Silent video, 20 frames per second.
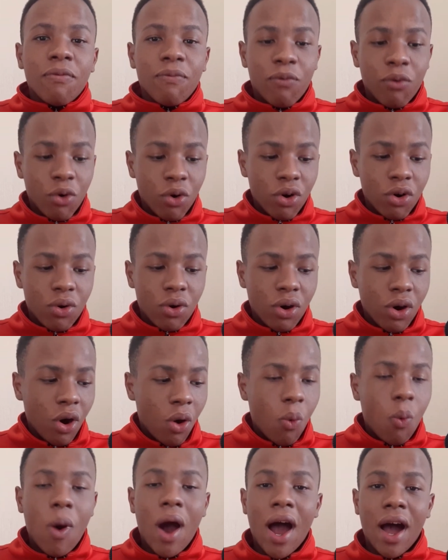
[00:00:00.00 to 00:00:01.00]
for
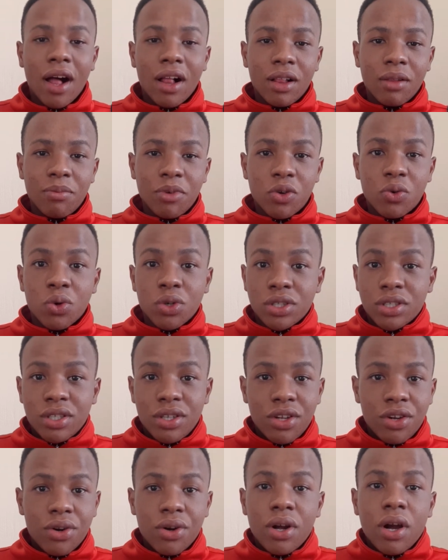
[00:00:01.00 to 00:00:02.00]
a while because
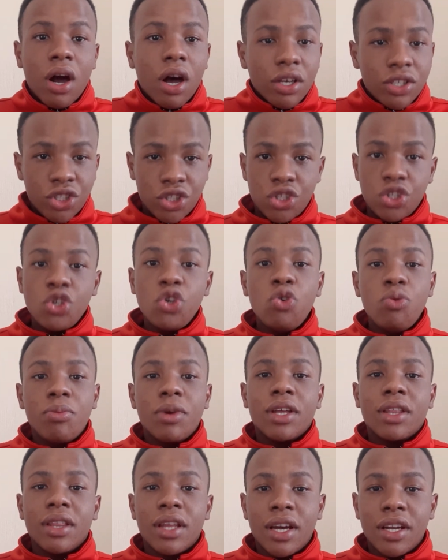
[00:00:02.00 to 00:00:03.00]
they're
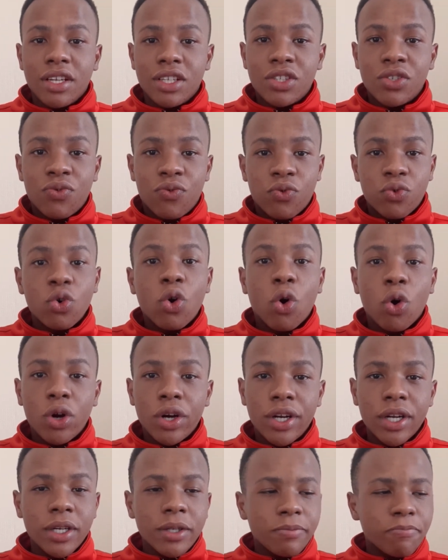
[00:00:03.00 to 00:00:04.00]
assuming that it's
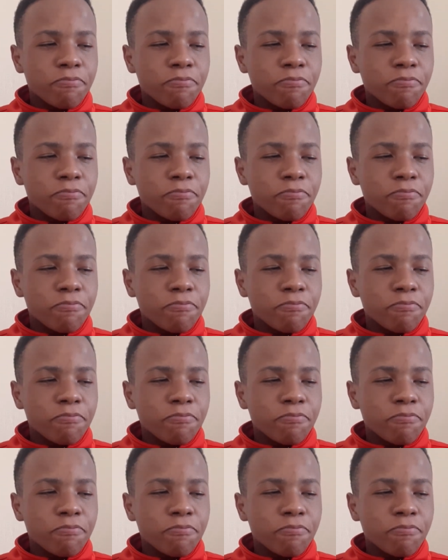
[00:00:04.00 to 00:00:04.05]
fraud,